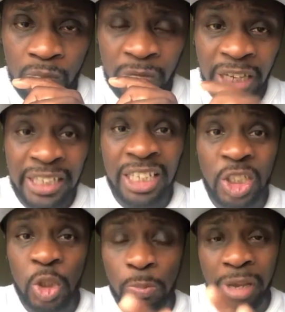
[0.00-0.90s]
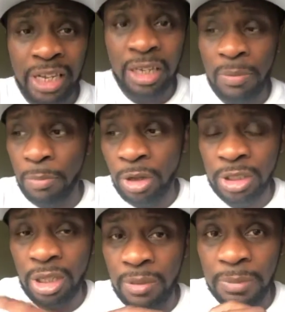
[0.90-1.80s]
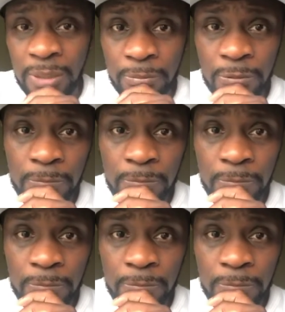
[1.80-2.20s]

And then spreading it amongst other people.